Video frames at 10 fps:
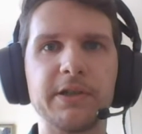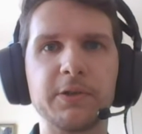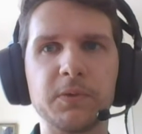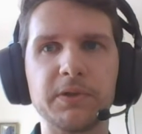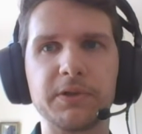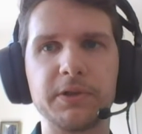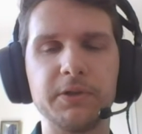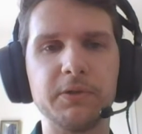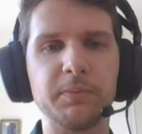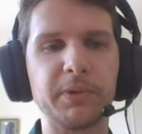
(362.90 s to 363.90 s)
the tools
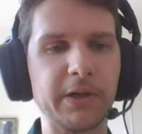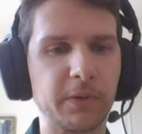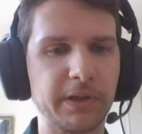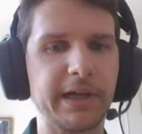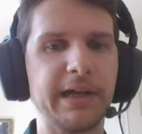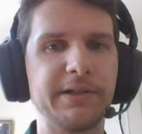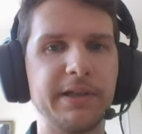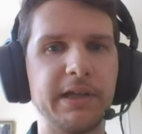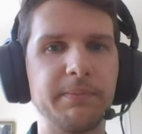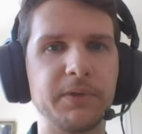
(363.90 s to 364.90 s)
to prioritize
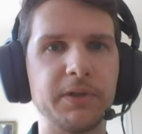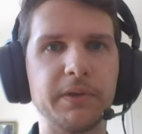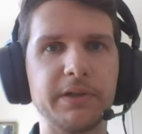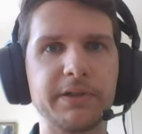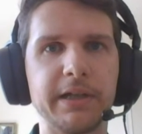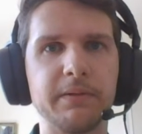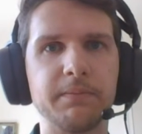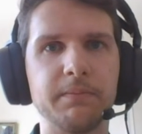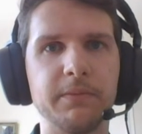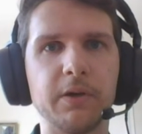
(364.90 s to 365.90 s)
them, to understand
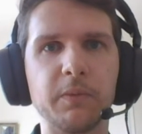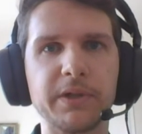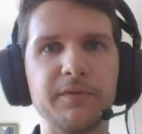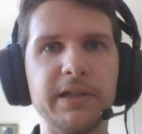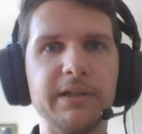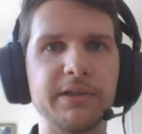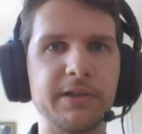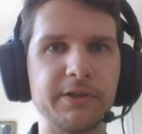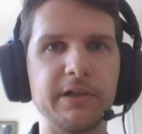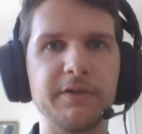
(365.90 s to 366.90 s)
which of these
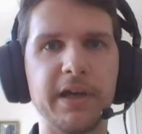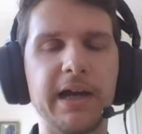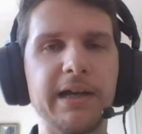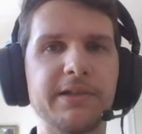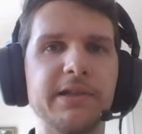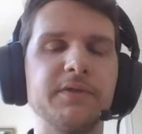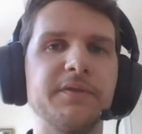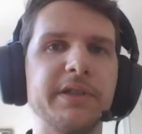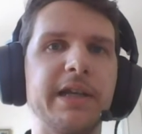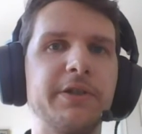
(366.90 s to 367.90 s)
deserve the highest level
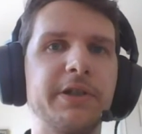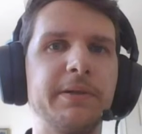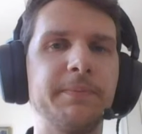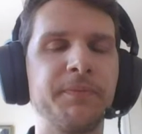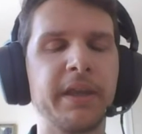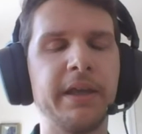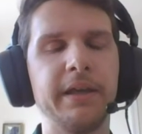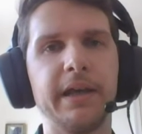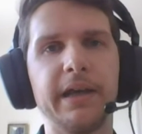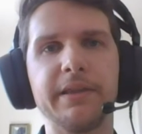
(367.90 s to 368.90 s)
of attention,
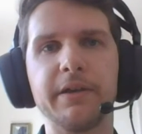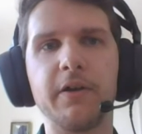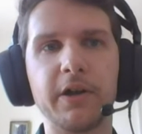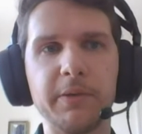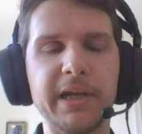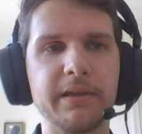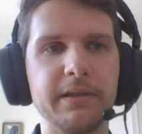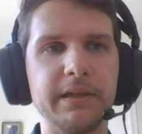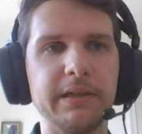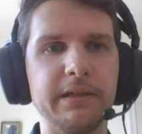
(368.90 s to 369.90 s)
and then automate
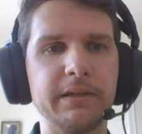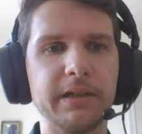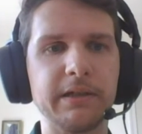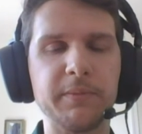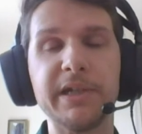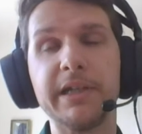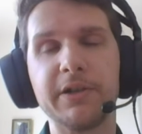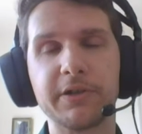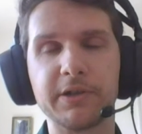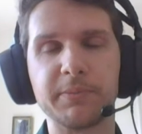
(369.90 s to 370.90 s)
the
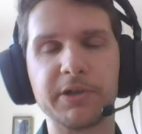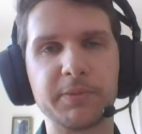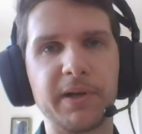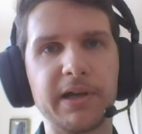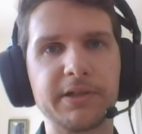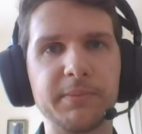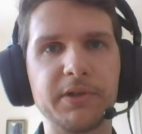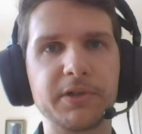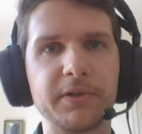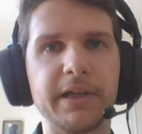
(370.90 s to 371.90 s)
remediation as much as
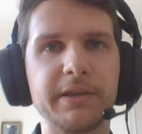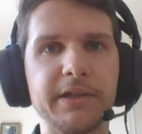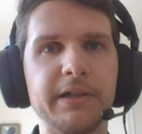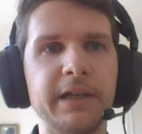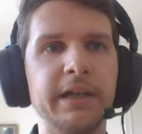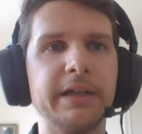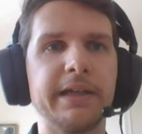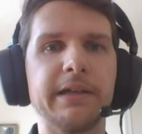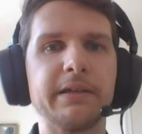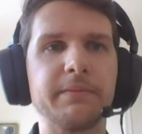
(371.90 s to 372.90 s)
possible so that they're
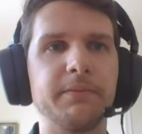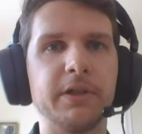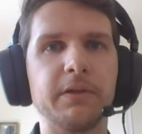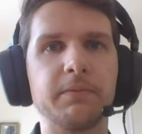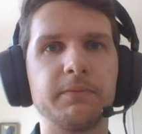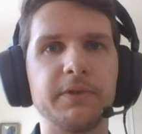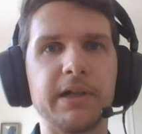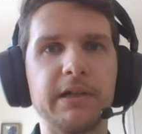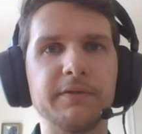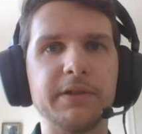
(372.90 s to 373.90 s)

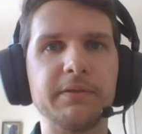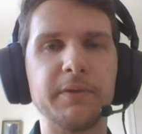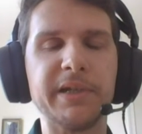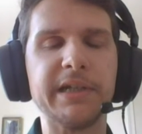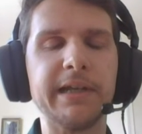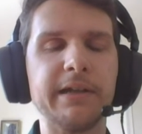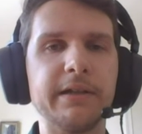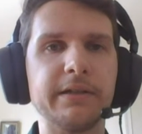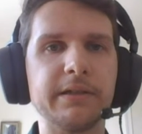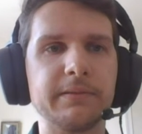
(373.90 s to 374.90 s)
resolved and remediated
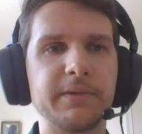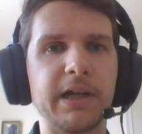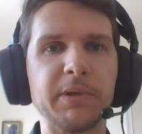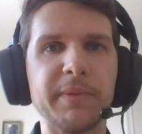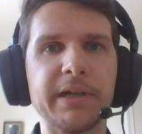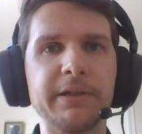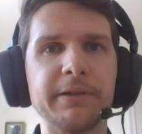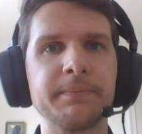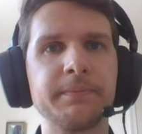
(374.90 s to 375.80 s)
in a timely manner.